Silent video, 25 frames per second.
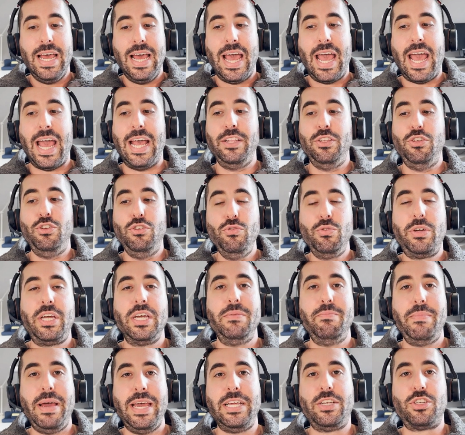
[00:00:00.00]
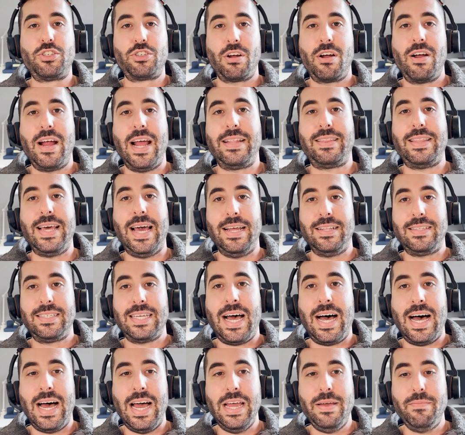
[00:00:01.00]
And you can make sure at that
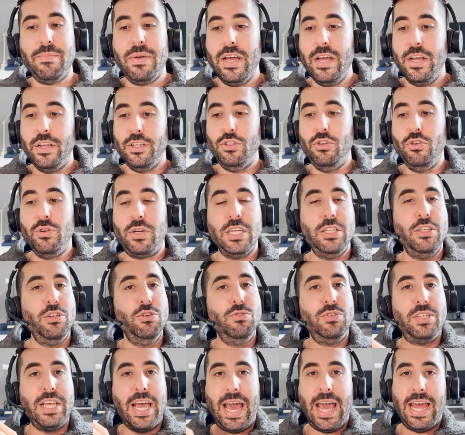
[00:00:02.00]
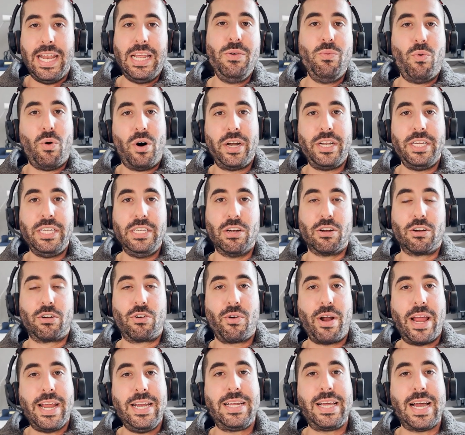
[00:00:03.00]
time, you can use any one of your
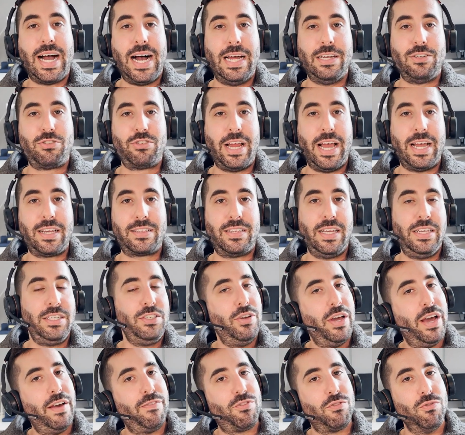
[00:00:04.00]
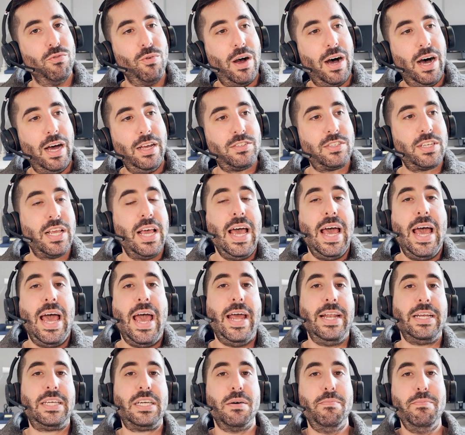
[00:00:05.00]
grain contracts that you have through us
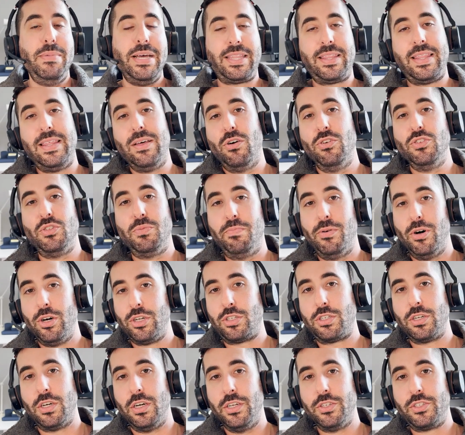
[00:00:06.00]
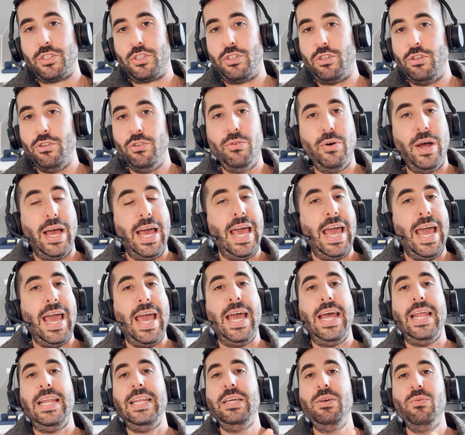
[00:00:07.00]
and commit those bushels to
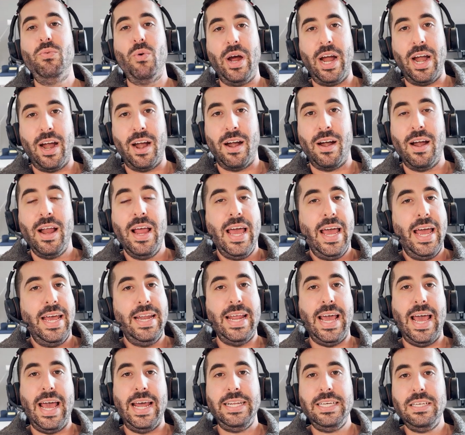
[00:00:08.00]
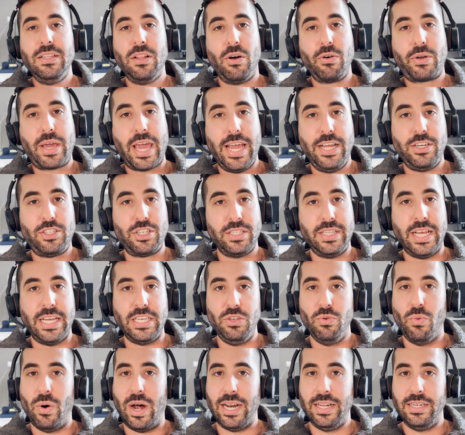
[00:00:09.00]
anywhere in any location
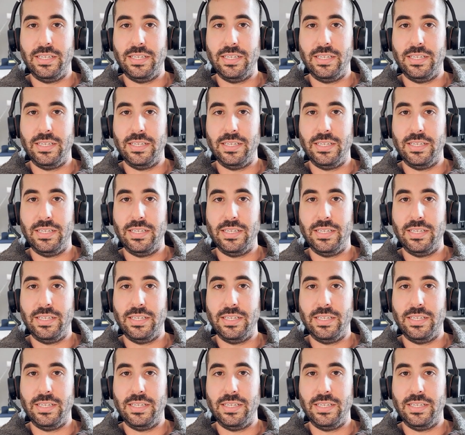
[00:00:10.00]
that you want to